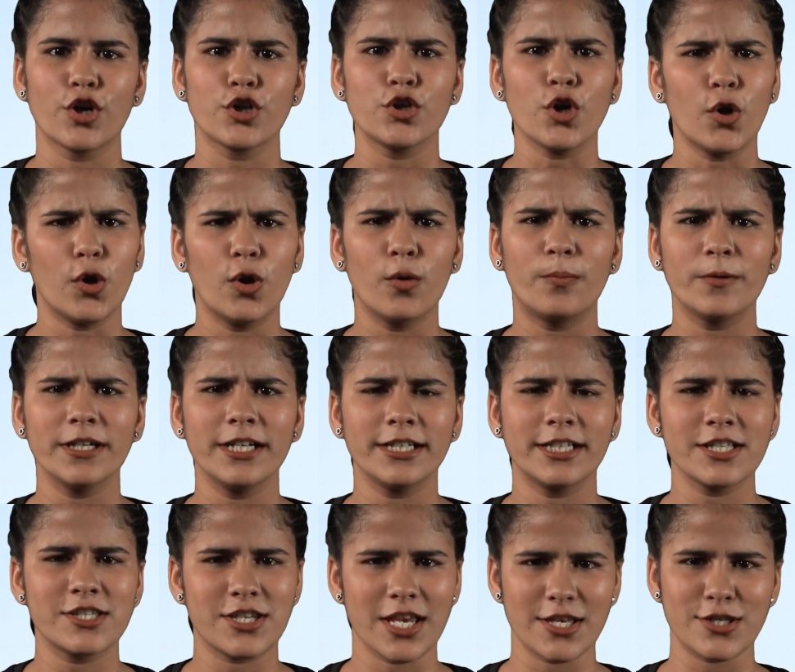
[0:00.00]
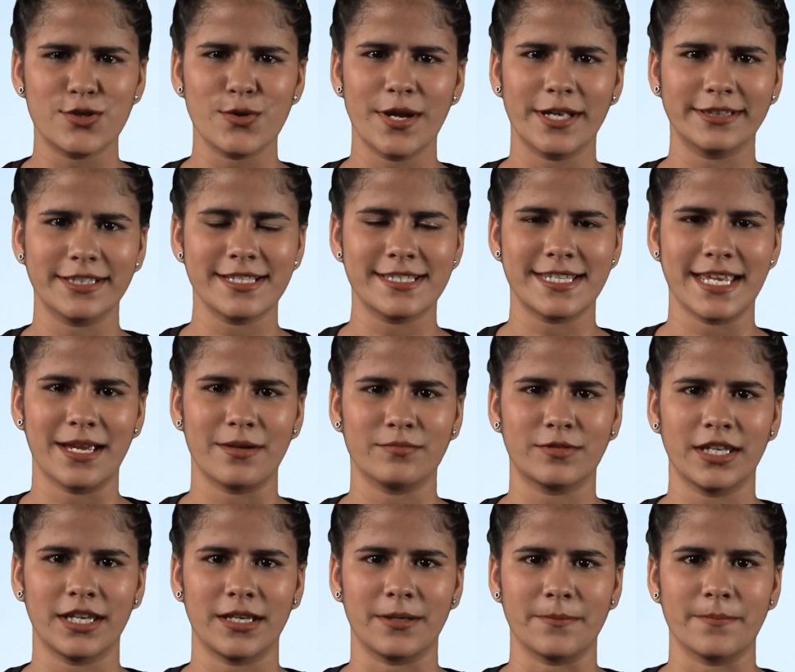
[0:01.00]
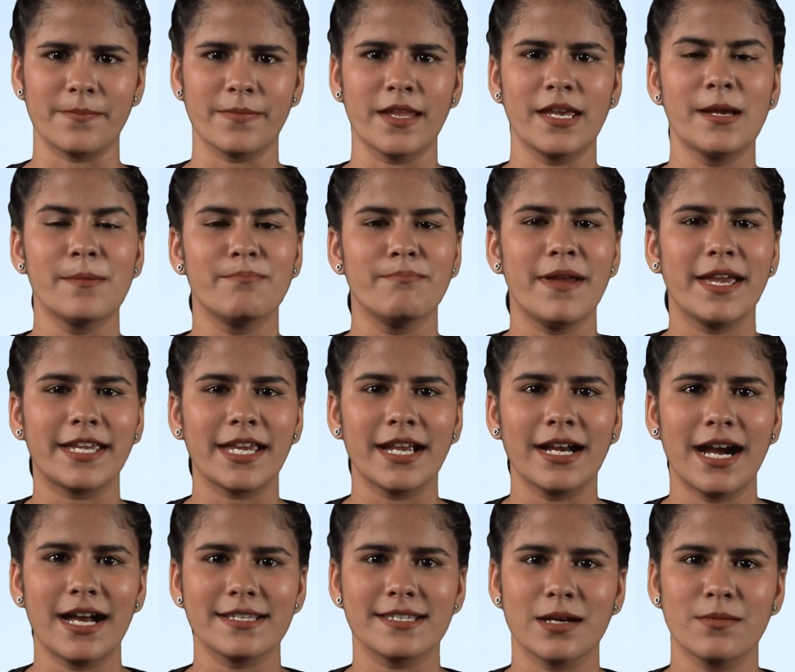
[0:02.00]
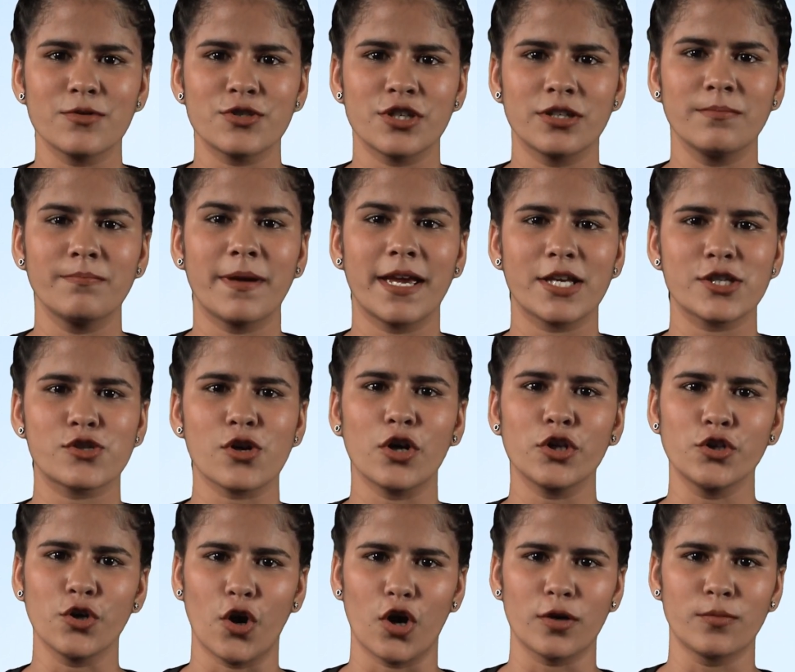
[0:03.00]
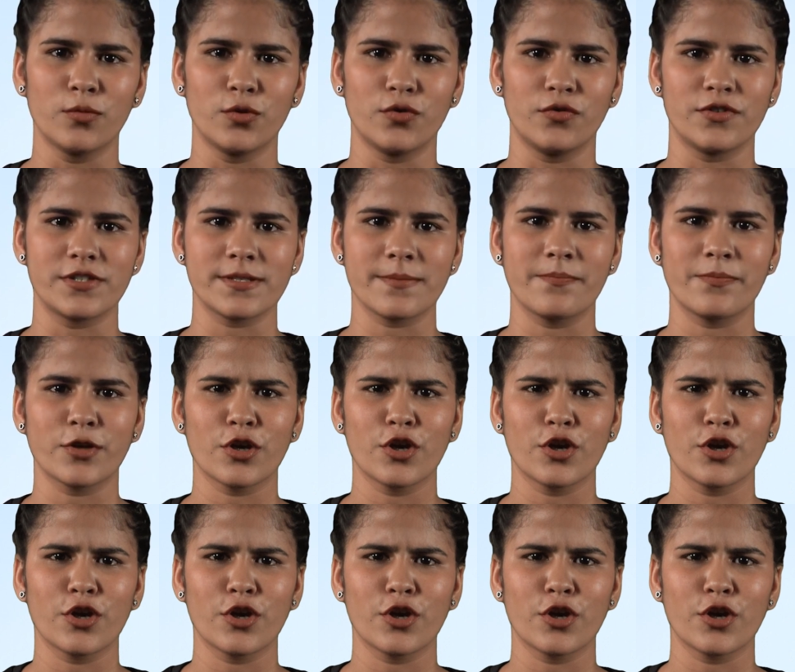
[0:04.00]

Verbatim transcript: your opponent is just doing the same thing, making assumption based on your moves.